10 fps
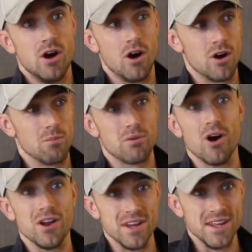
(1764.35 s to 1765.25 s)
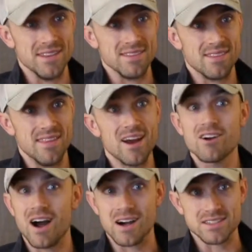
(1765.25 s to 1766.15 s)
are broadening
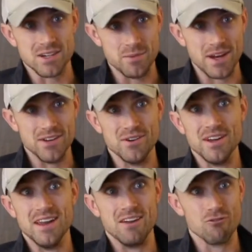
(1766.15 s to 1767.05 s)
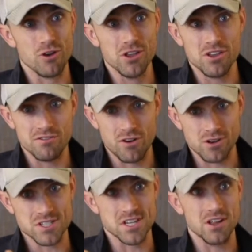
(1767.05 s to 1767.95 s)
their cocktail menu and really
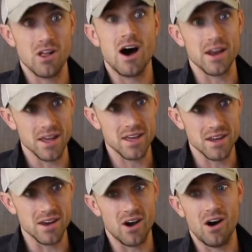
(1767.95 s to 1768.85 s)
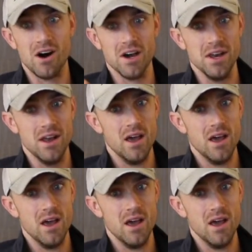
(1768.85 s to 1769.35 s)
focusing a lot in on,